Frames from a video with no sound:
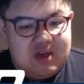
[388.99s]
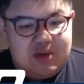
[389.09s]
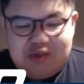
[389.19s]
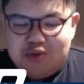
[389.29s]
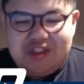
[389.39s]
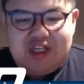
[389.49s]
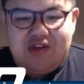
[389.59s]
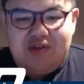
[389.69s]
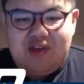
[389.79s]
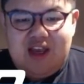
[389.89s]
We switch that
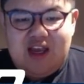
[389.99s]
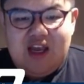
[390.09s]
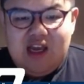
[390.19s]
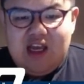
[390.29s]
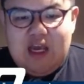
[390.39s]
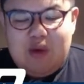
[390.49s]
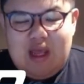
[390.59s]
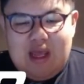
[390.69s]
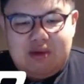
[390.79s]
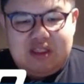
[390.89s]
to attack, and we're
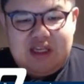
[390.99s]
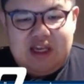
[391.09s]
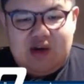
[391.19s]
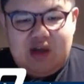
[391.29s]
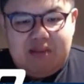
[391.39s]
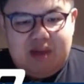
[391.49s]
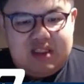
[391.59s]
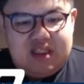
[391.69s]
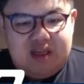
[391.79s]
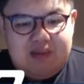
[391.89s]
able to get a
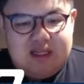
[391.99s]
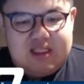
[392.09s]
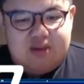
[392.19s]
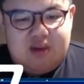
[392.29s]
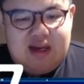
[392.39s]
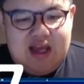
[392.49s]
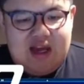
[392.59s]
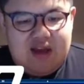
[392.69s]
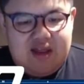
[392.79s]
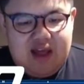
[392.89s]
monster +1
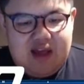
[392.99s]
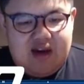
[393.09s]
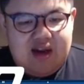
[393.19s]
out of that.